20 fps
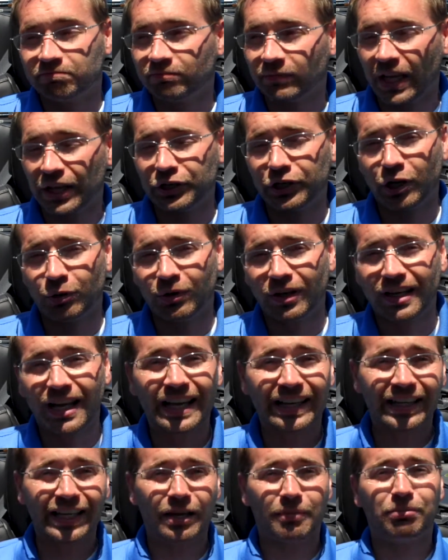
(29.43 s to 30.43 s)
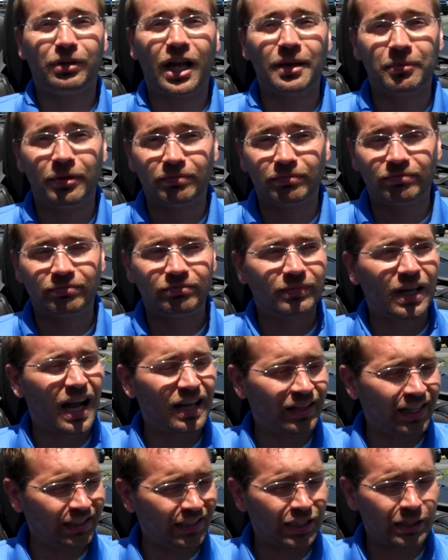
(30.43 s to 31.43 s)
And you know what? I can't blame them. I
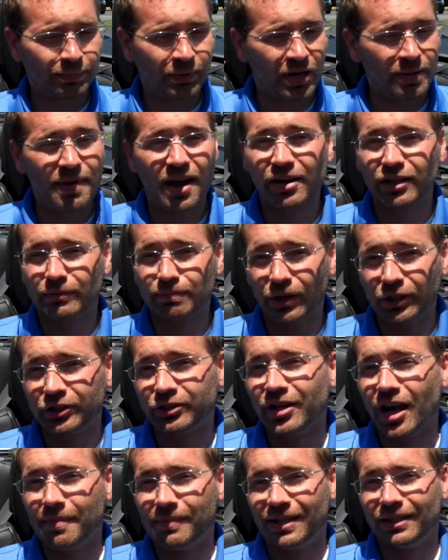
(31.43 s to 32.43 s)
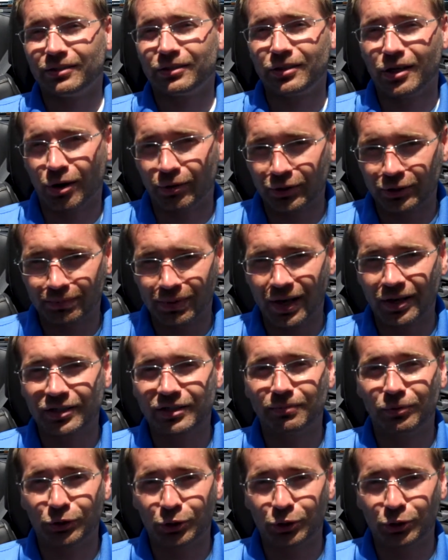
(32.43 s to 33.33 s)
like to spend about as much time in this car as possible,